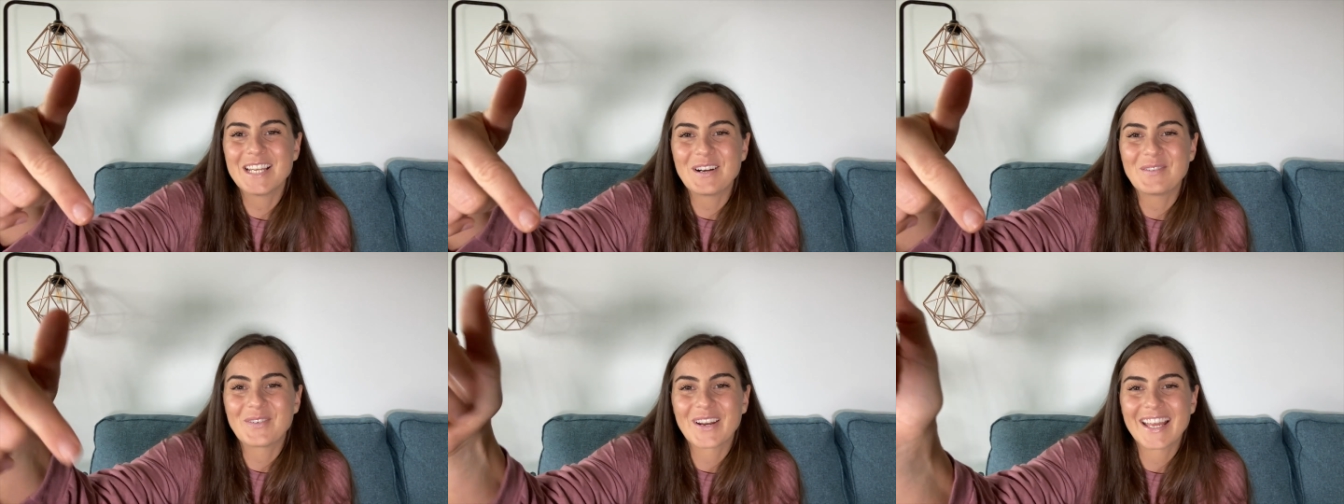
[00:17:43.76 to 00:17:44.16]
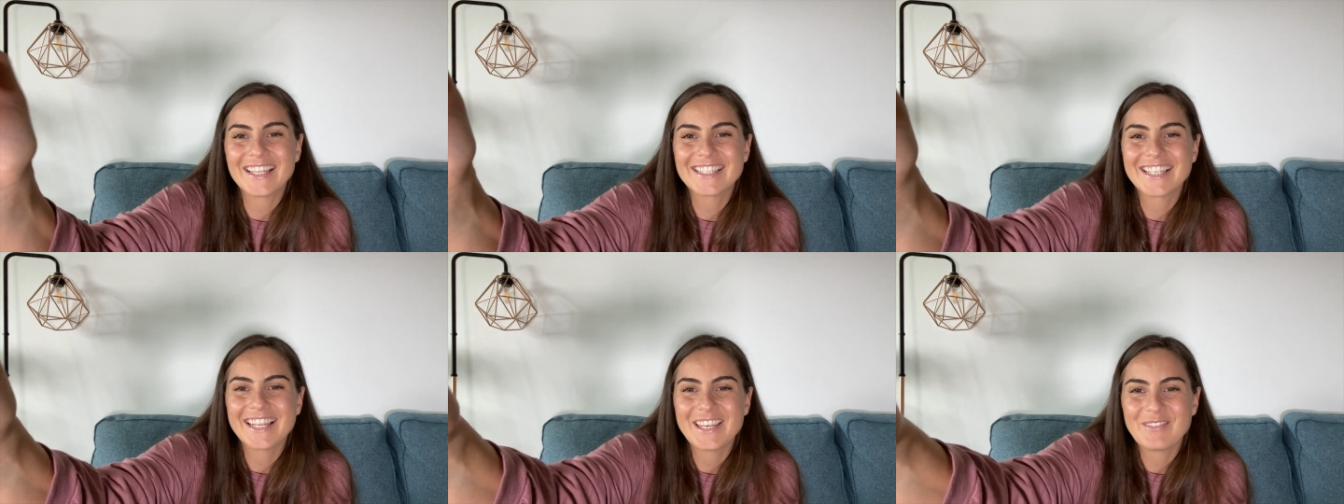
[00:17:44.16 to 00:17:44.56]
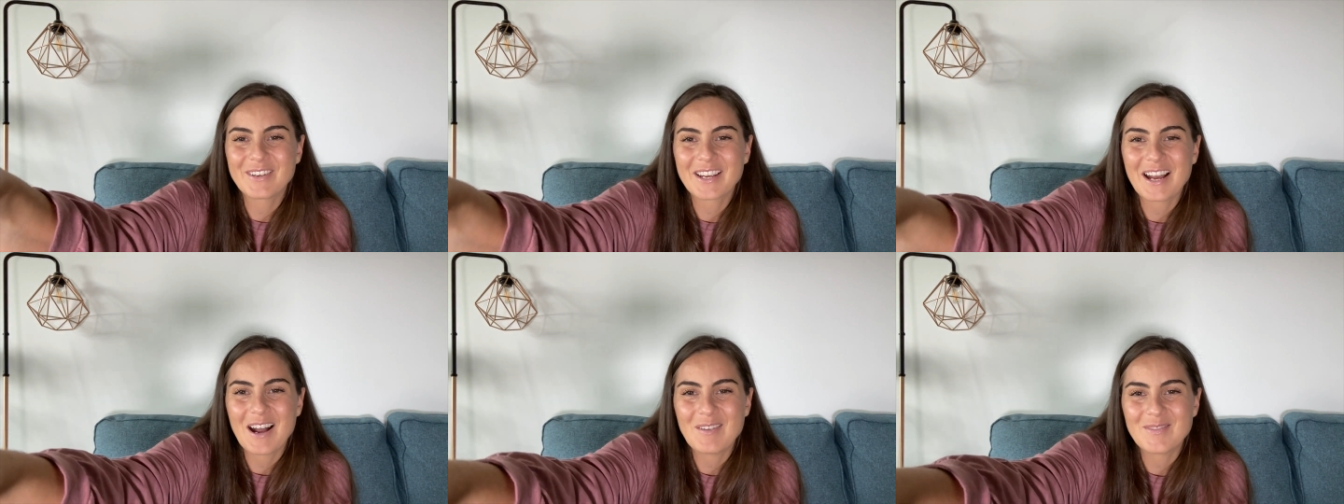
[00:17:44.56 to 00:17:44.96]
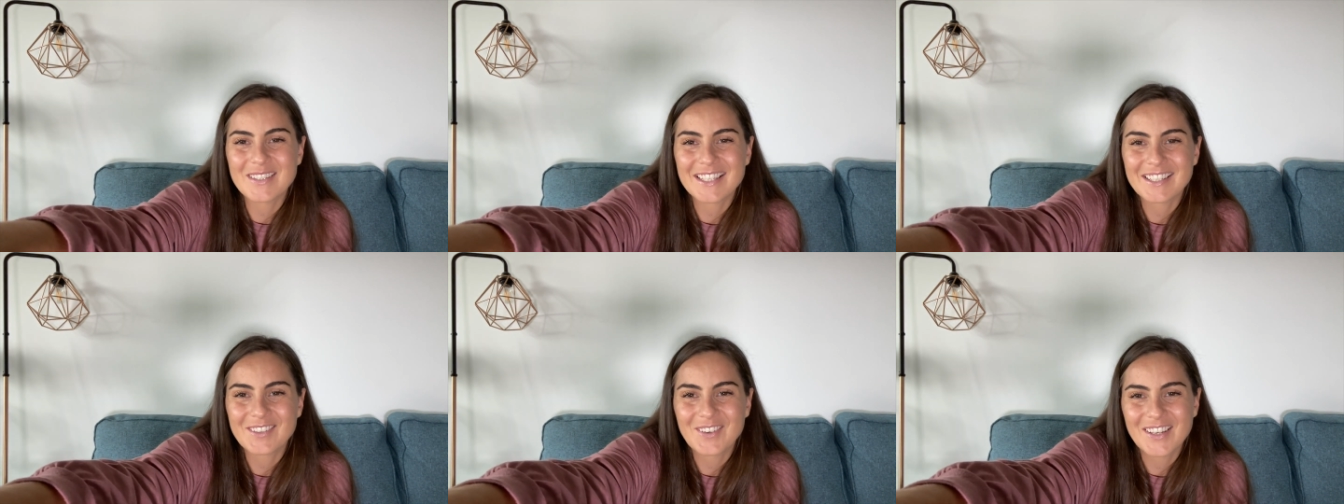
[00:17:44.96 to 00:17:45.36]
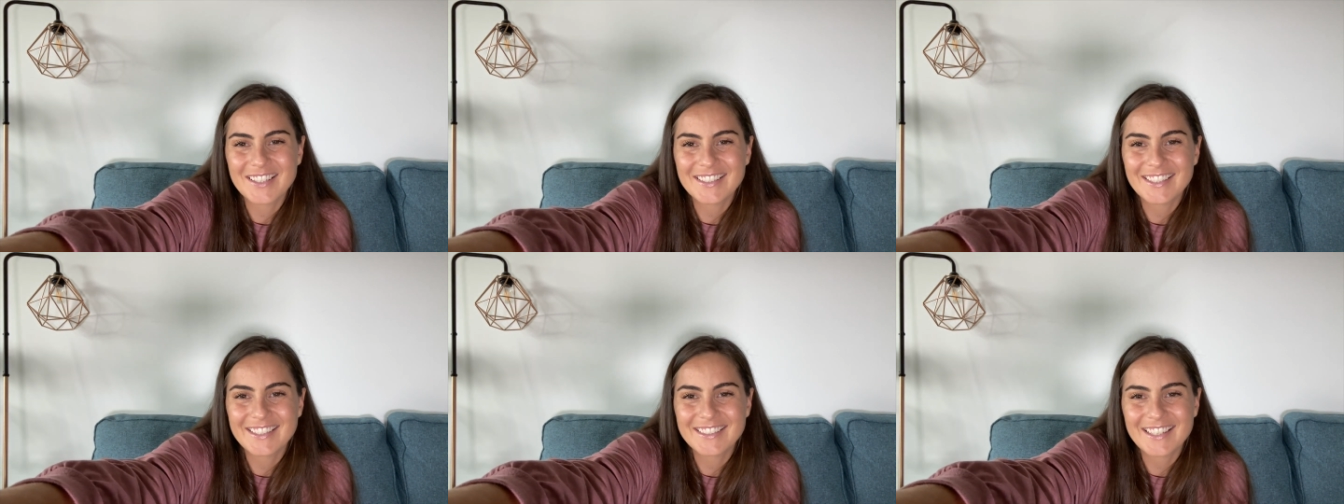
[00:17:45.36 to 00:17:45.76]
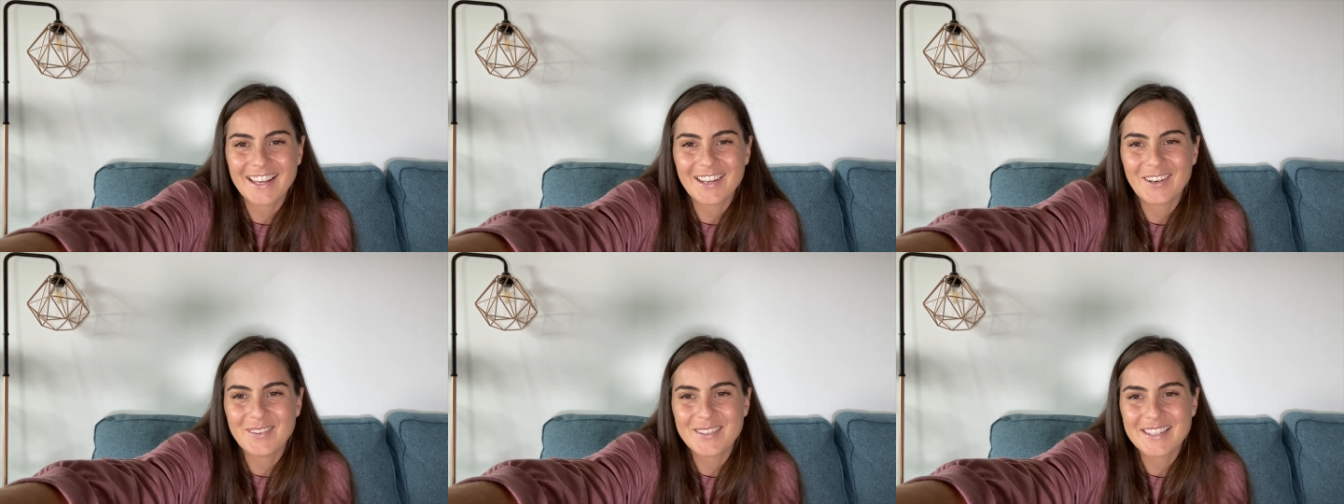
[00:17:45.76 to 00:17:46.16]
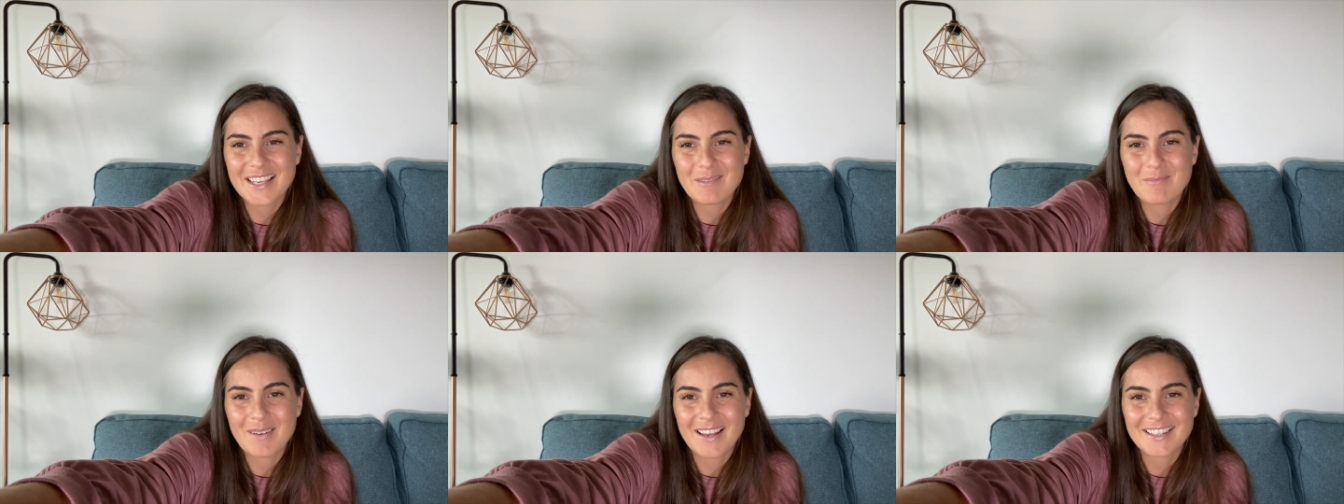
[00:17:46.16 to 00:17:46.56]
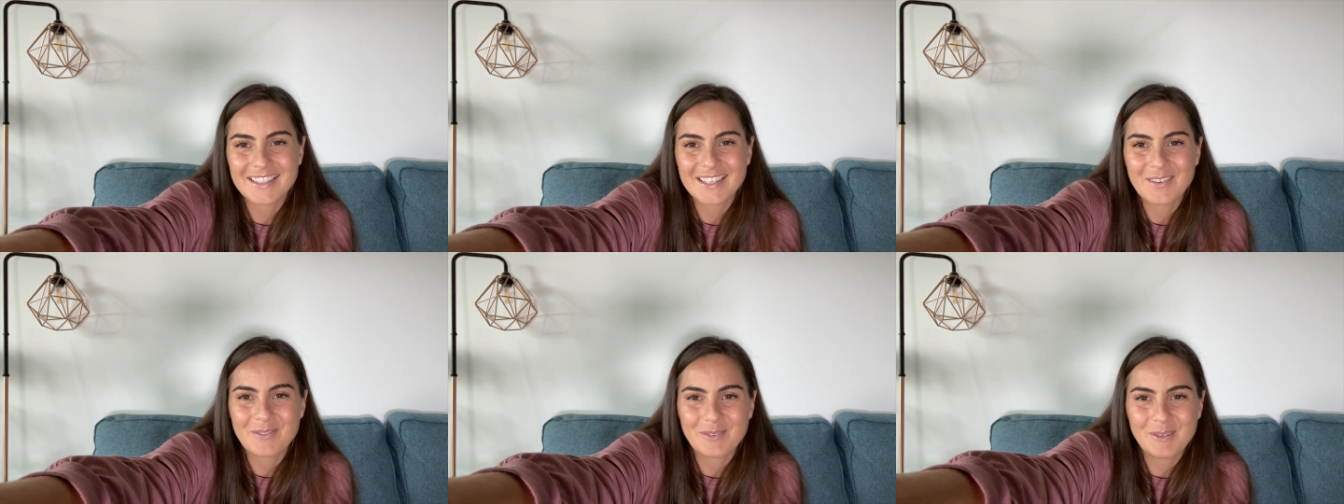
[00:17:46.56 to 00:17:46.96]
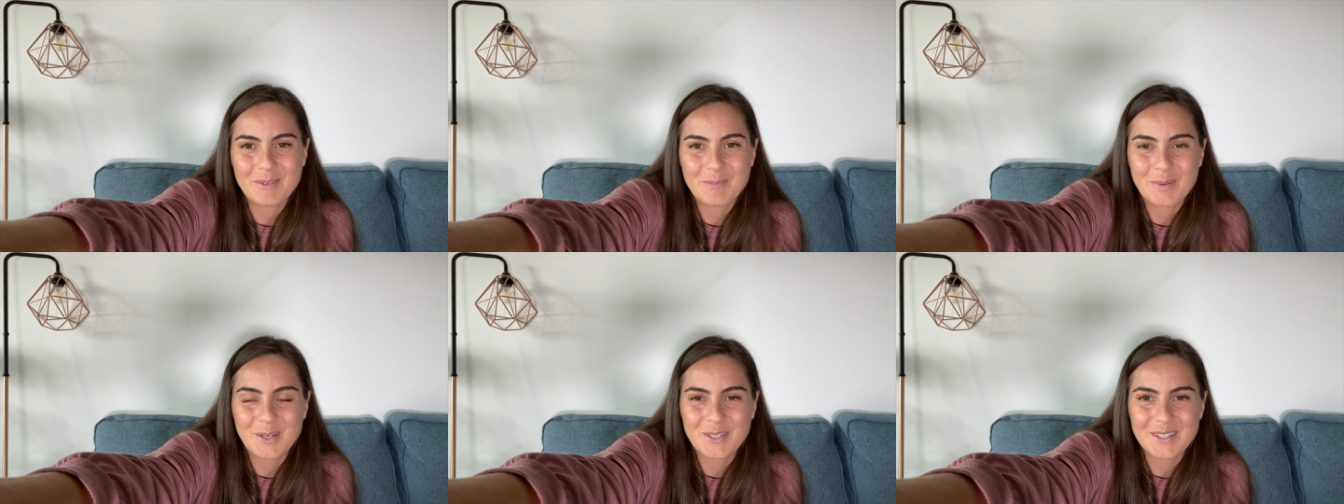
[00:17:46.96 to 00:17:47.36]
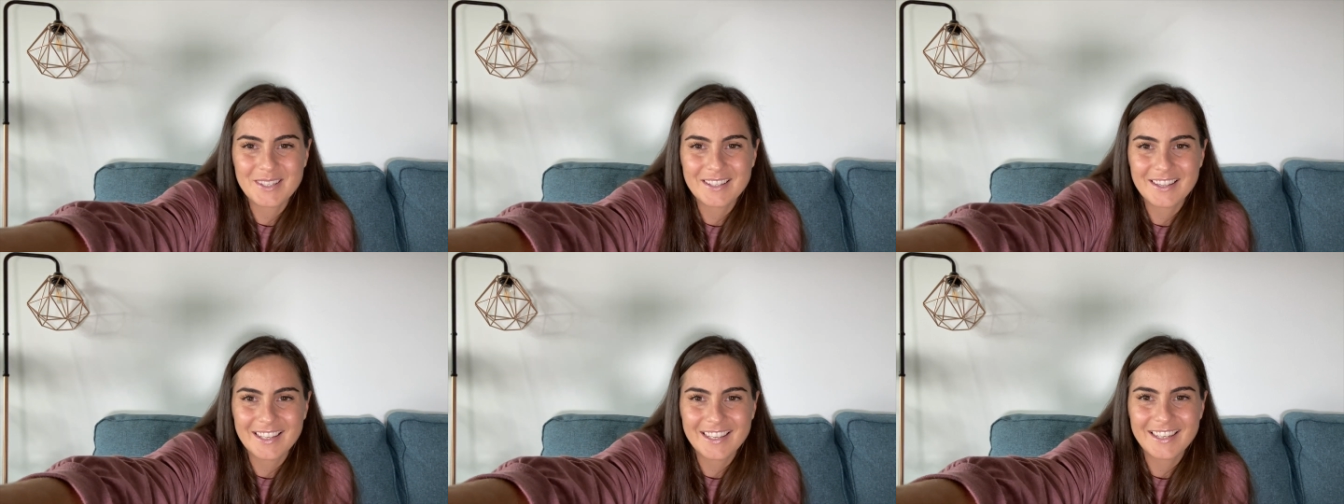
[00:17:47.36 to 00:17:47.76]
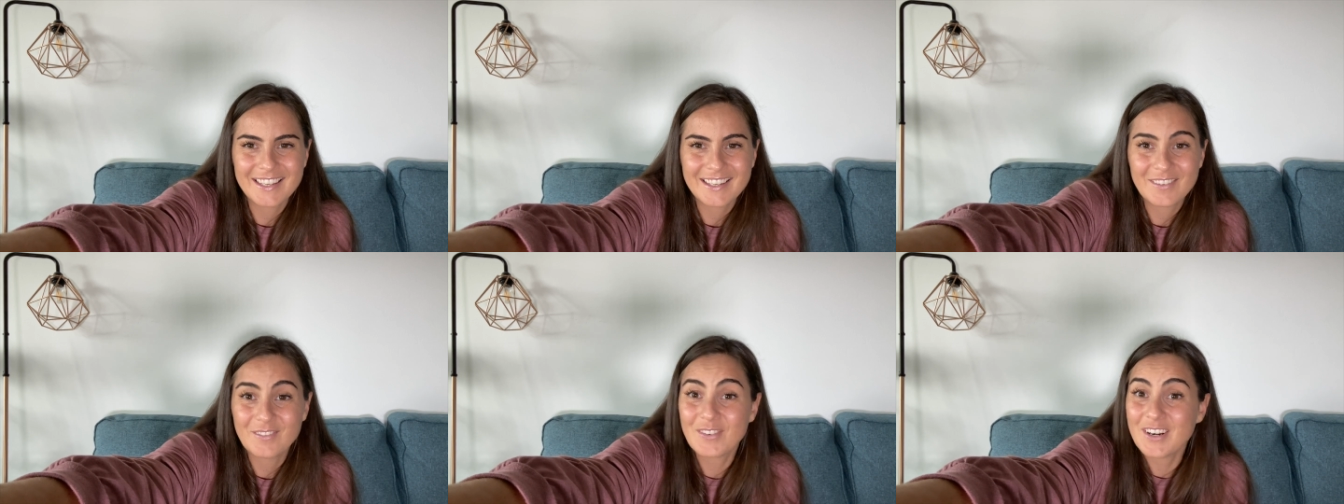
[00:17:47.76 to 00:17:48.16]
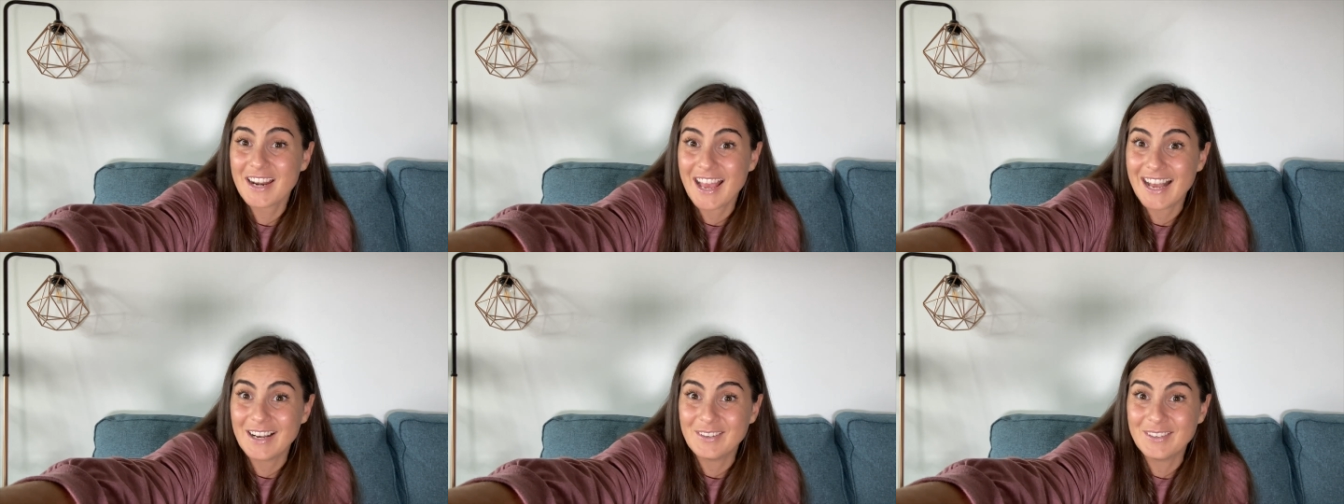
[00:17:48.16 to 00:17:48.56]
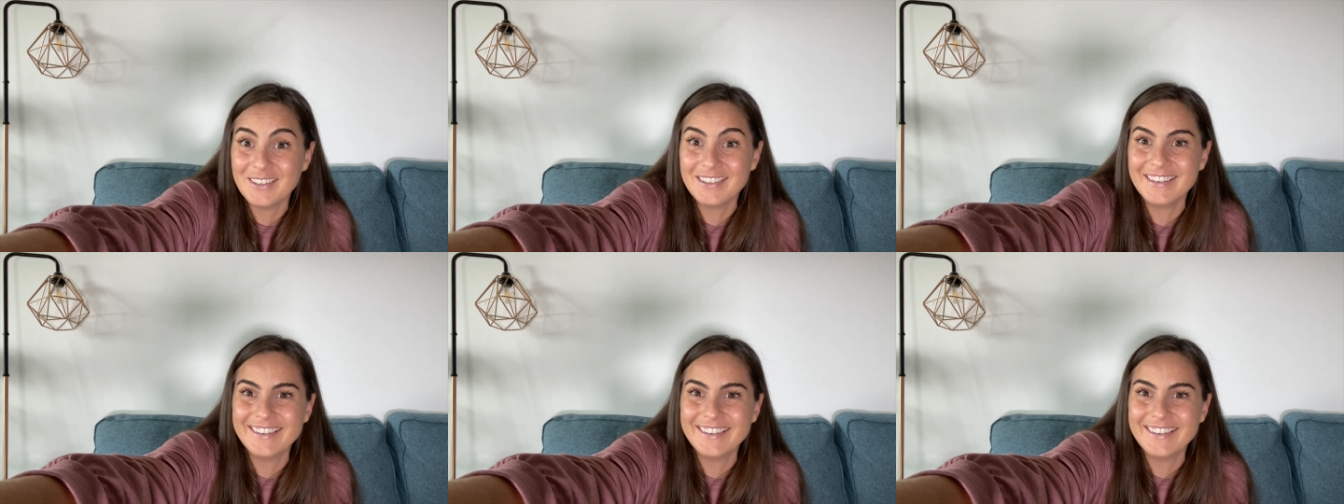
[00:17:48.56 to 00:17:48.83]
don't forget to leave your comments and questions. I always get back to everyone personally for now.